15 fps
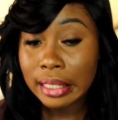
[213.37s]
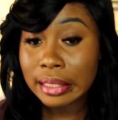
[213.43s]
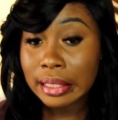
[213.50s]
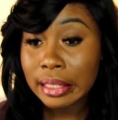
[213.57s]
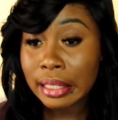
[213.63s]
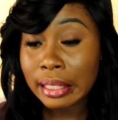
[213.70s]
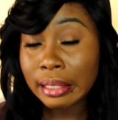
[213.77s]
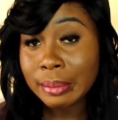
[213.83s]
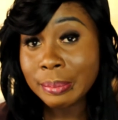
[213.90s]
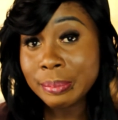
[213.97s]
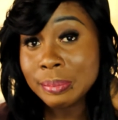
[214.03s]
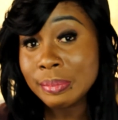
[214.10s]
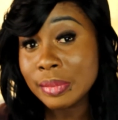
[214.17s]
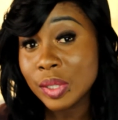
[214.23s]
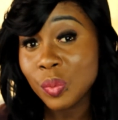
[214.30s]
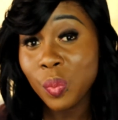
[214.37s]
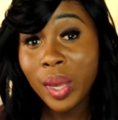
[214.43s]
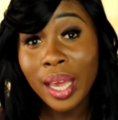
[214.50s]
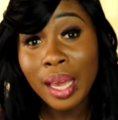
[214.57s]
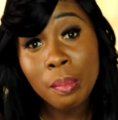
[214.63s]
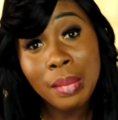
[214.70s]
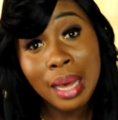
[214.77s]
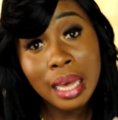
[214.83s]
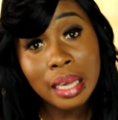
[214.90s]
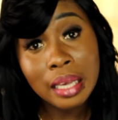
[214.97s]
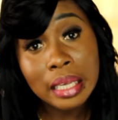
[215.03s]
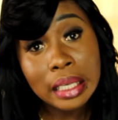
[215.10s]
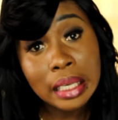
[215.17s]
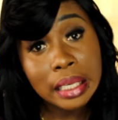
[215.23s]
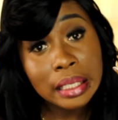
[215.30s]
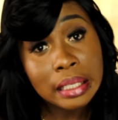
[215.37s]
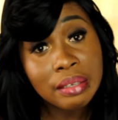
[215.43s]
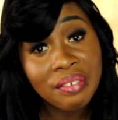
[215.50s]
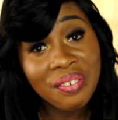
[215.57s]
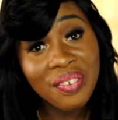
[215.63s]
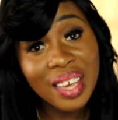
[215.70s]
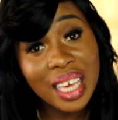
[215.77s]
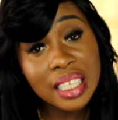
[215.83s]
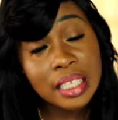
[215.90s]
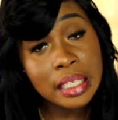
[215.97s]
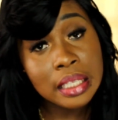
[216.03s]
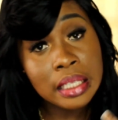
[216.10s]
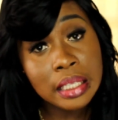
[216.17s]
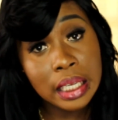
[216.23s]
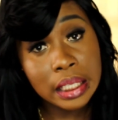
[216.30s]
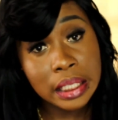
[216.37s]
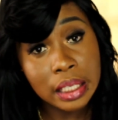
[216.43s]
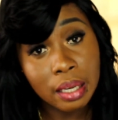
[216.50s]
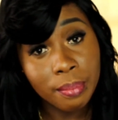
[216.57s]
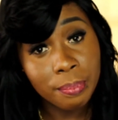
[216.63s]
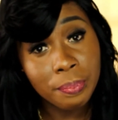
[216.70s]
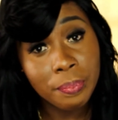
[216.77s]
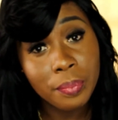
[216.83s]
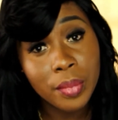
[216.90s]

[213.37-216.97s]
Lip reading: the way my face is set up,